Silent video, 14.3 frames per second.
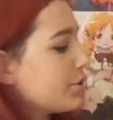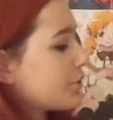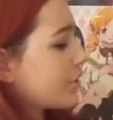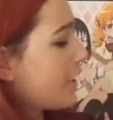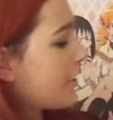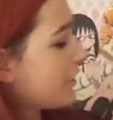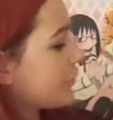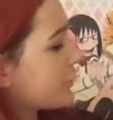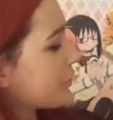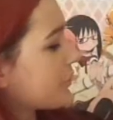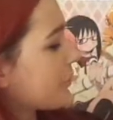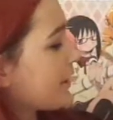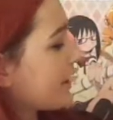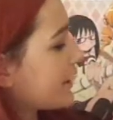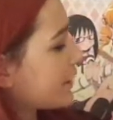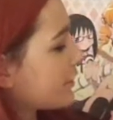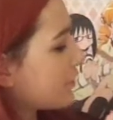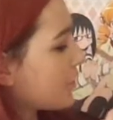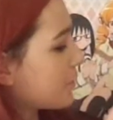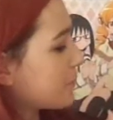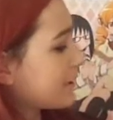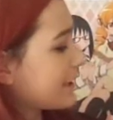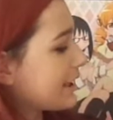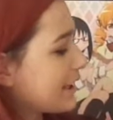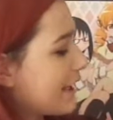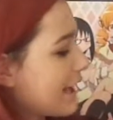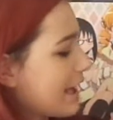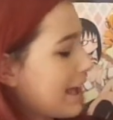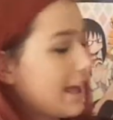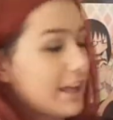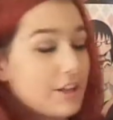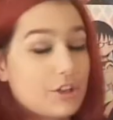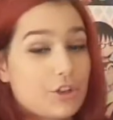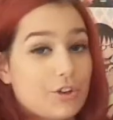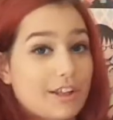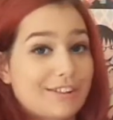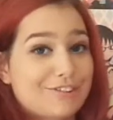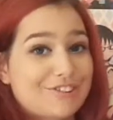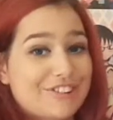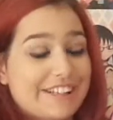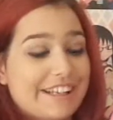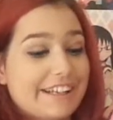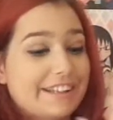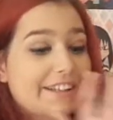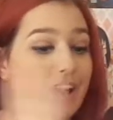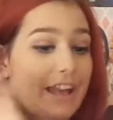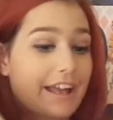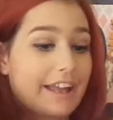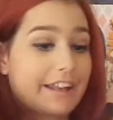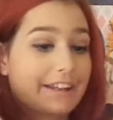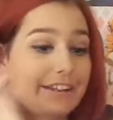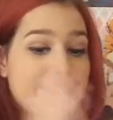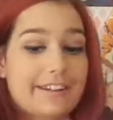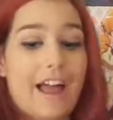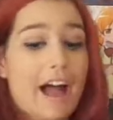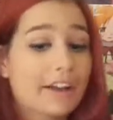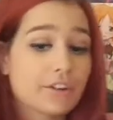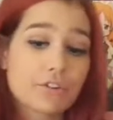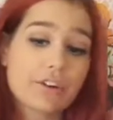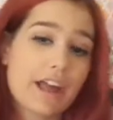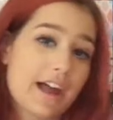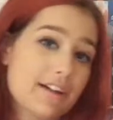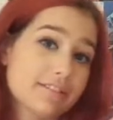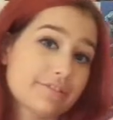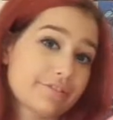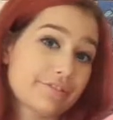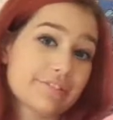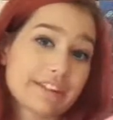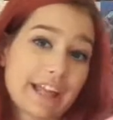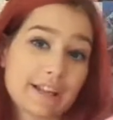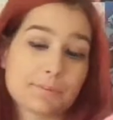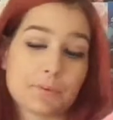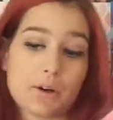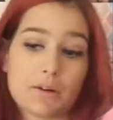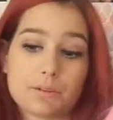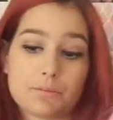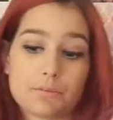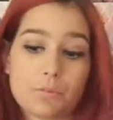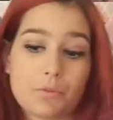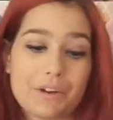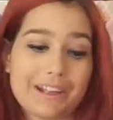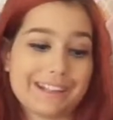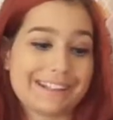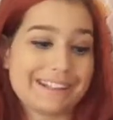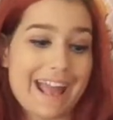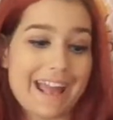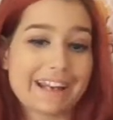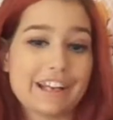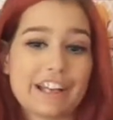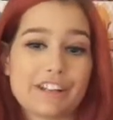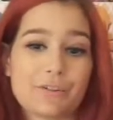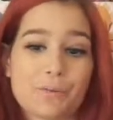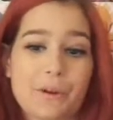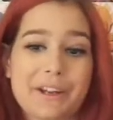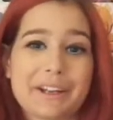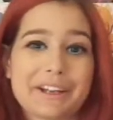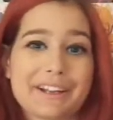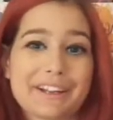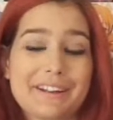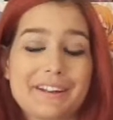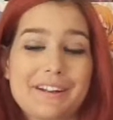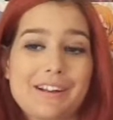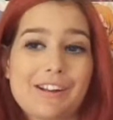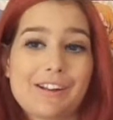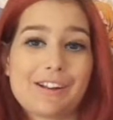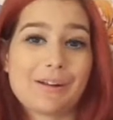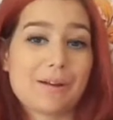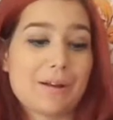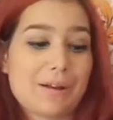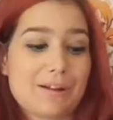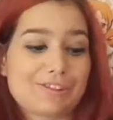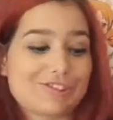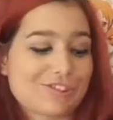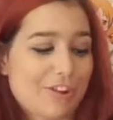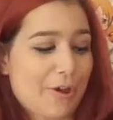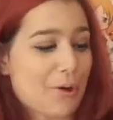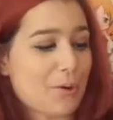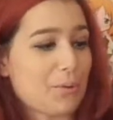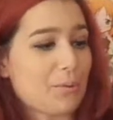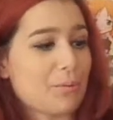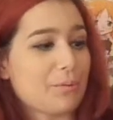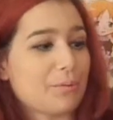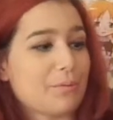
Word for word: turn the wig normally you can see it and I don't have that problem with any other wig so